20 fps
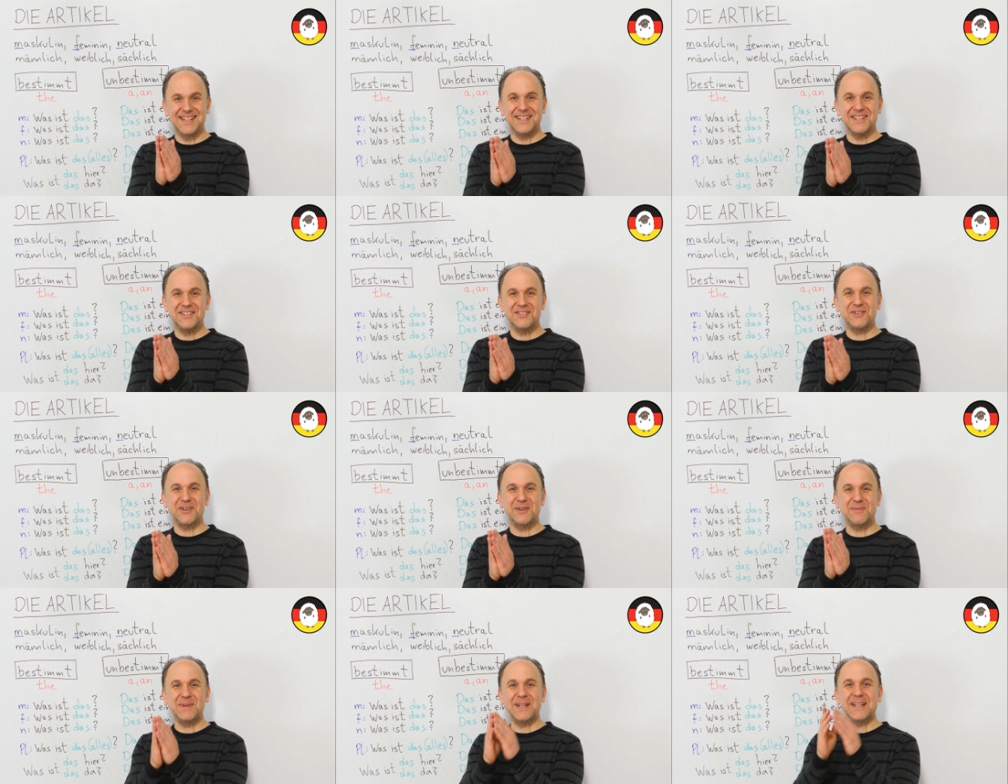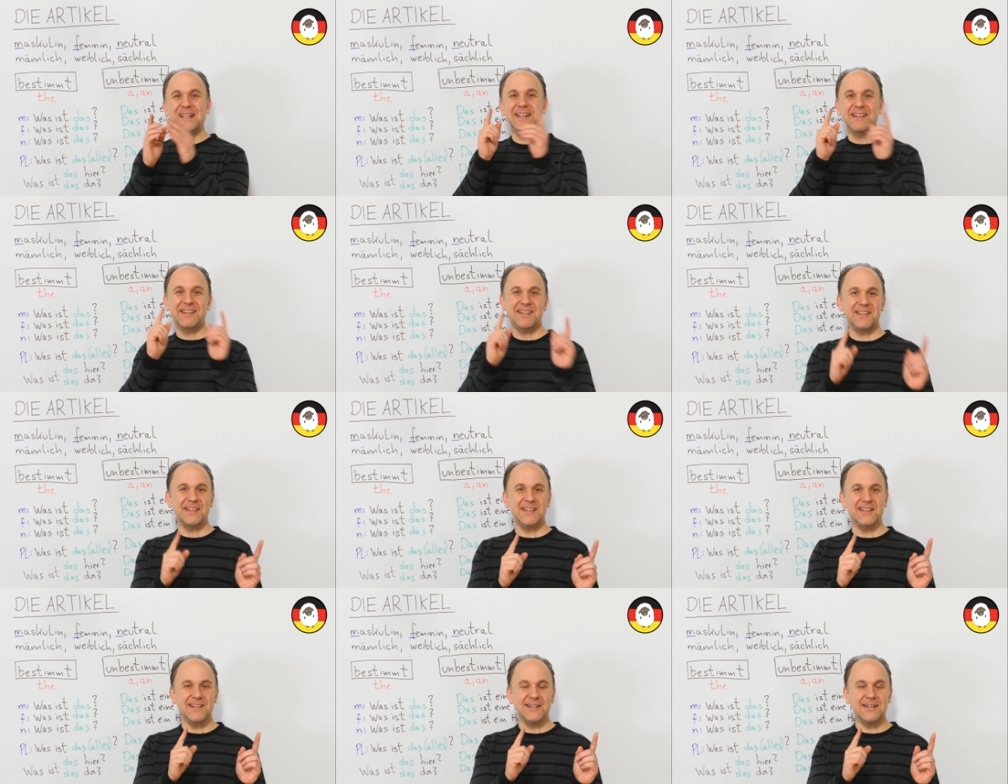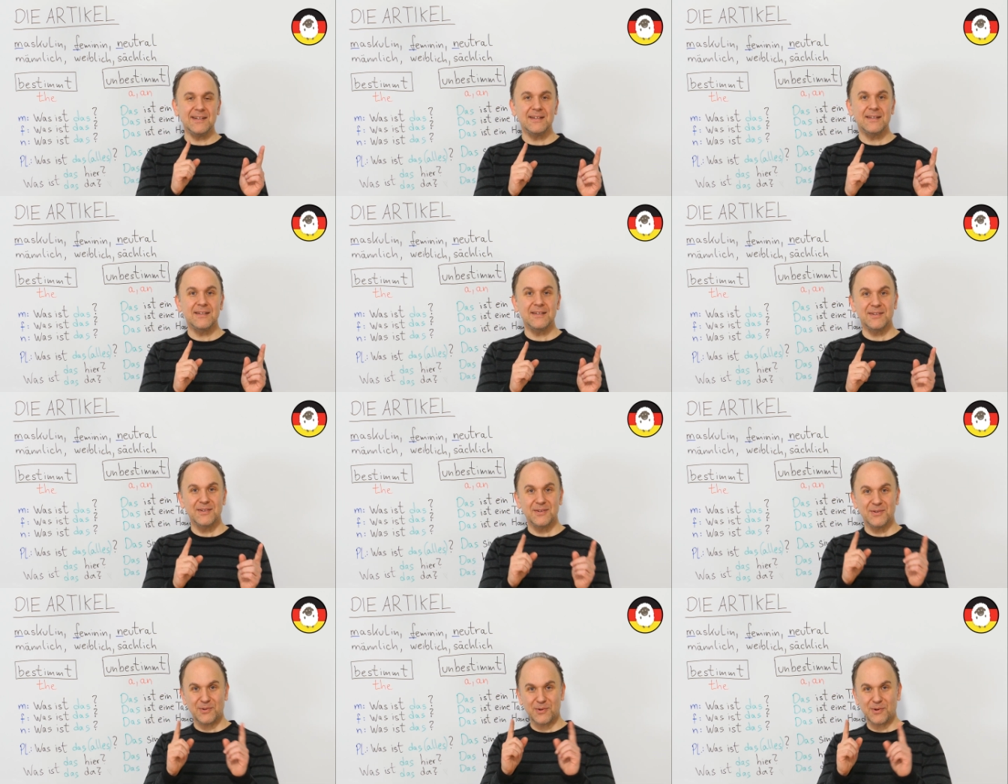in German, hier
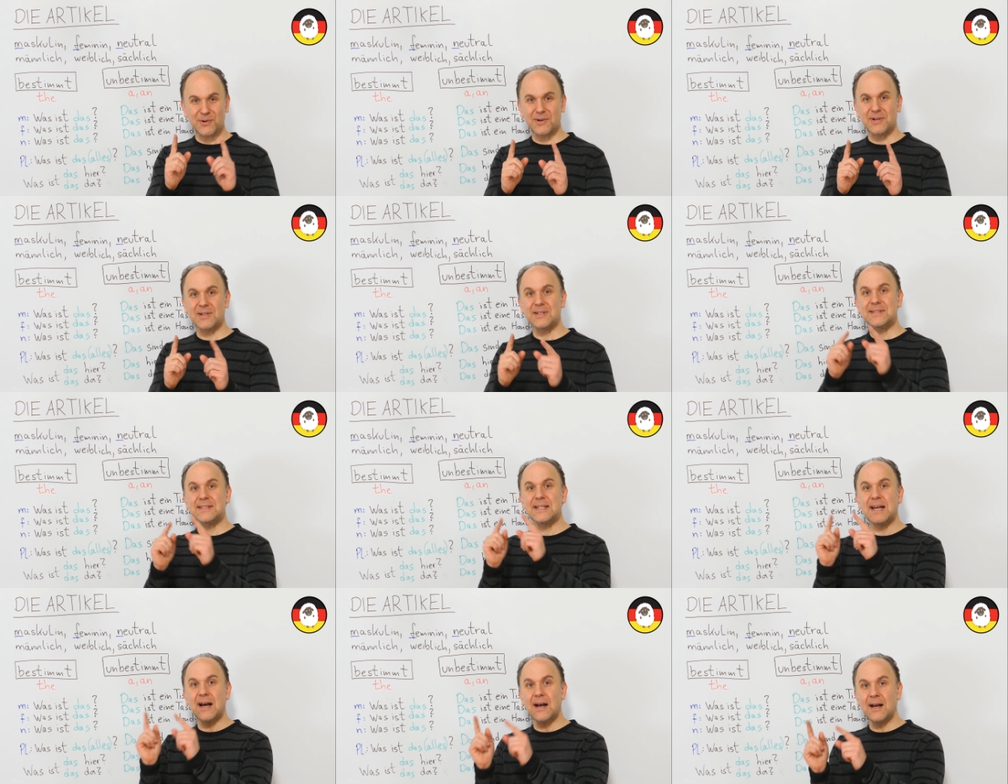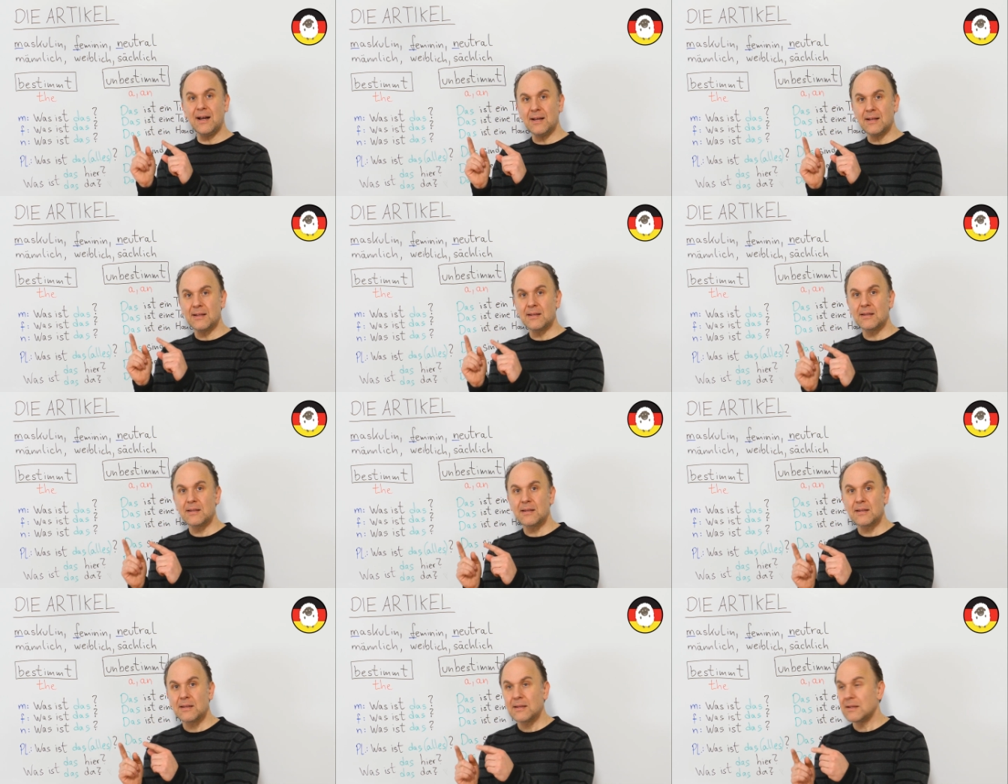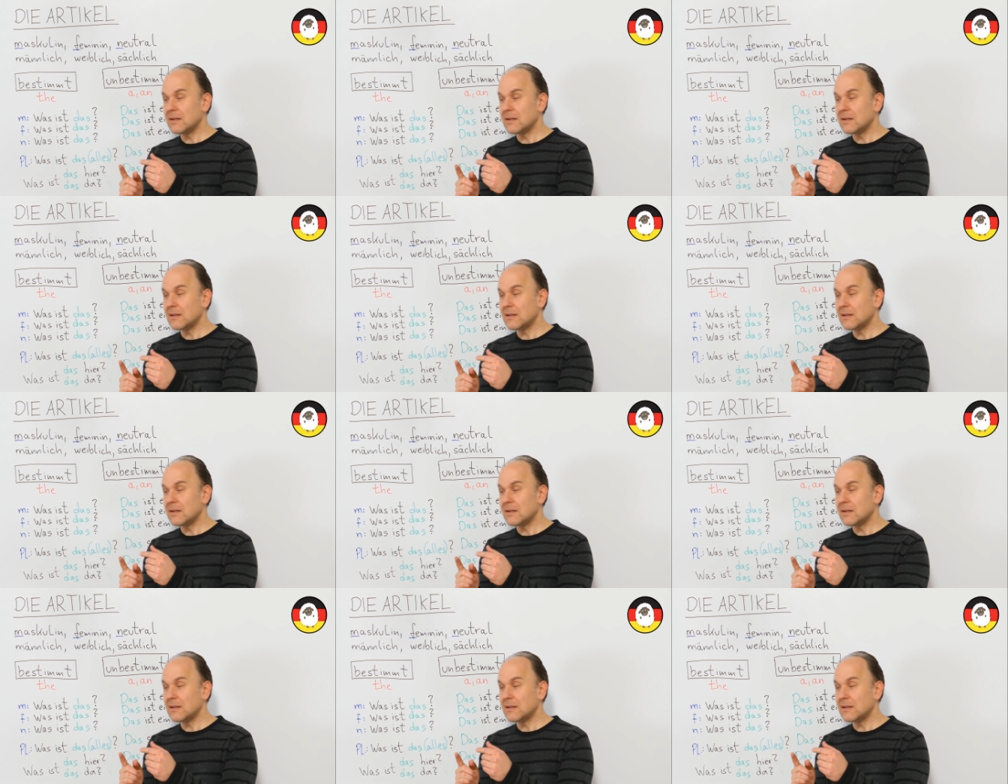or da,